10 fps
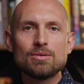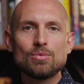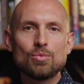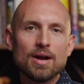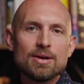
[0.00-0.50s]

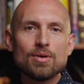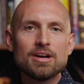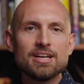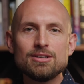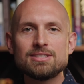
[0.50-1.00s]
right where
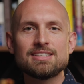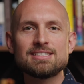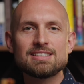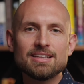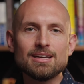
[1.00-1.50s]
he used to
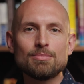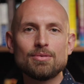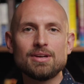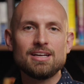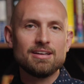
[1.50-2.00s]
sleep
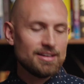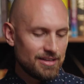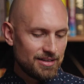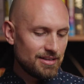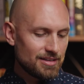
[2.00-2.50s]
when he
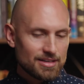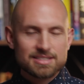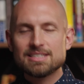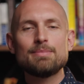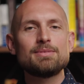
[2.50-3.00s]

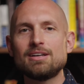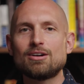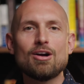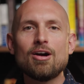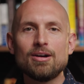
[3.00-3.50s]
slept in
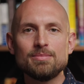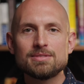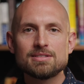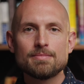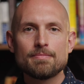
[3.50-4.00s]
her arms.